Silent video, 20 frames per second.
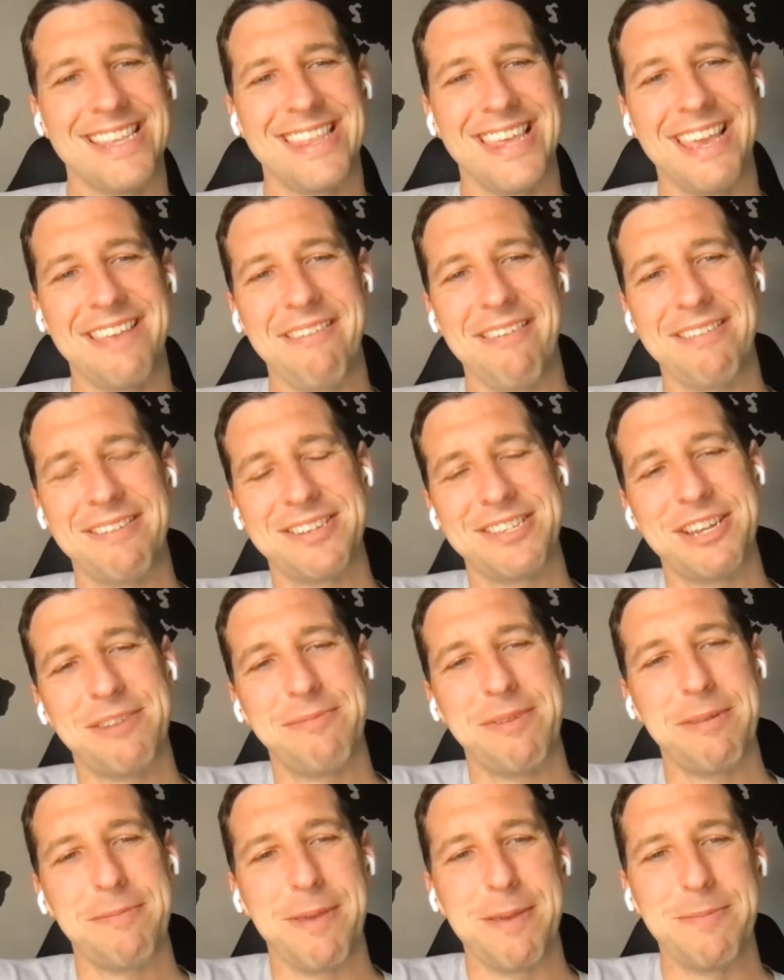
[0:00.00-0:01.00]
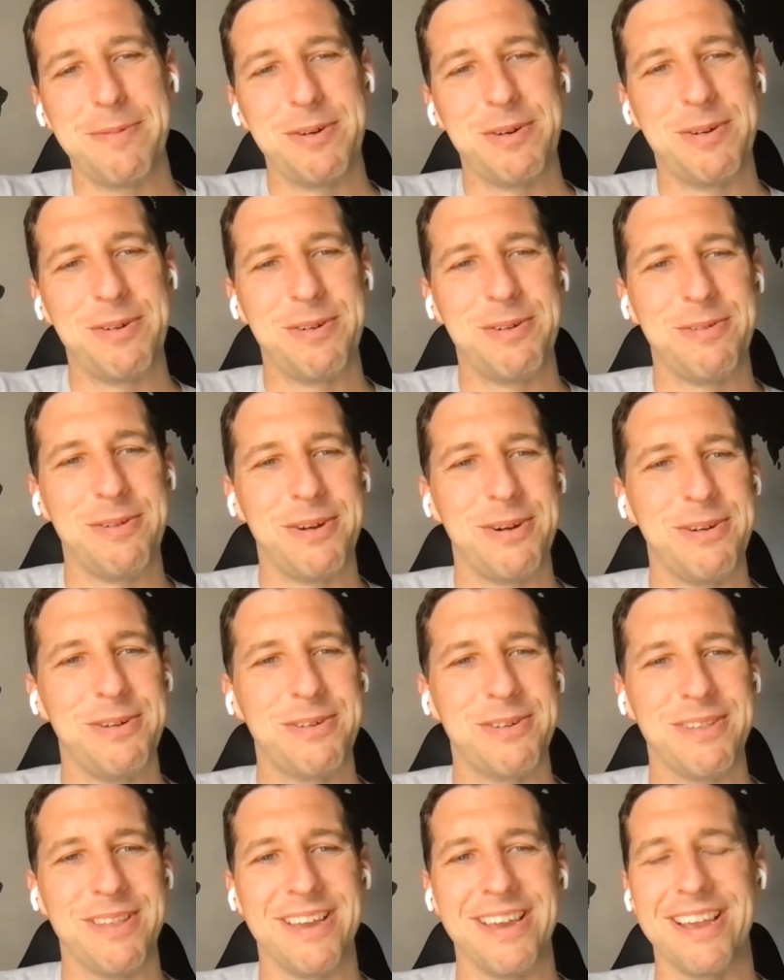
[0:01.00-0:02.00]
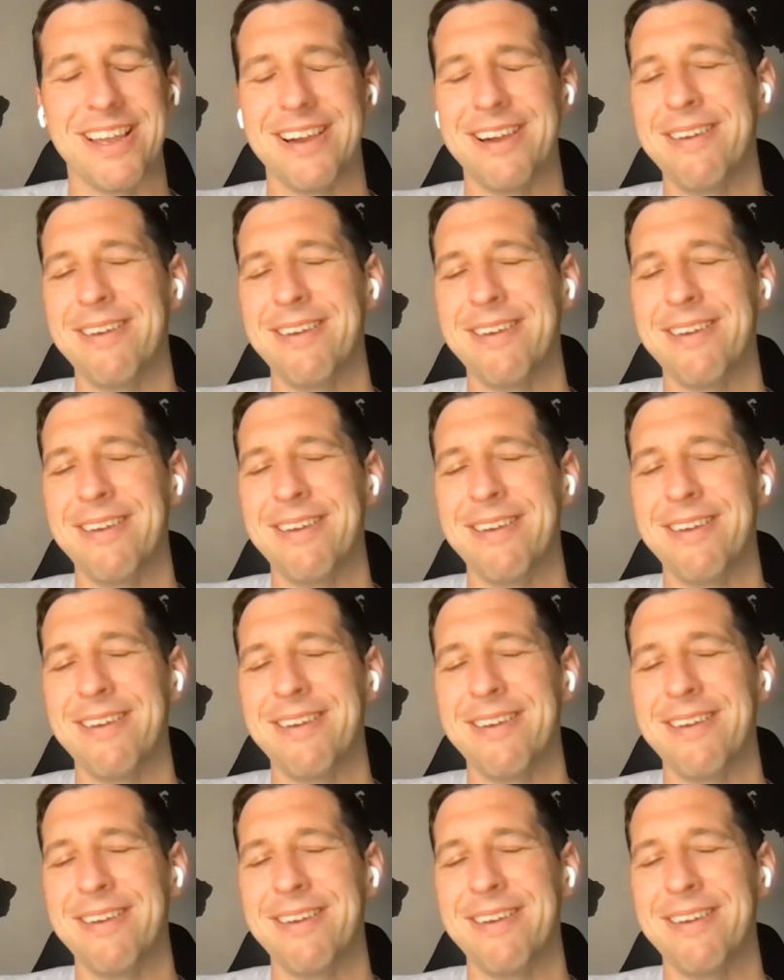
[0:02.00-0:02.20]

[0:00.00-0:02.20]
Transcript: thing, and there's so many people who are like,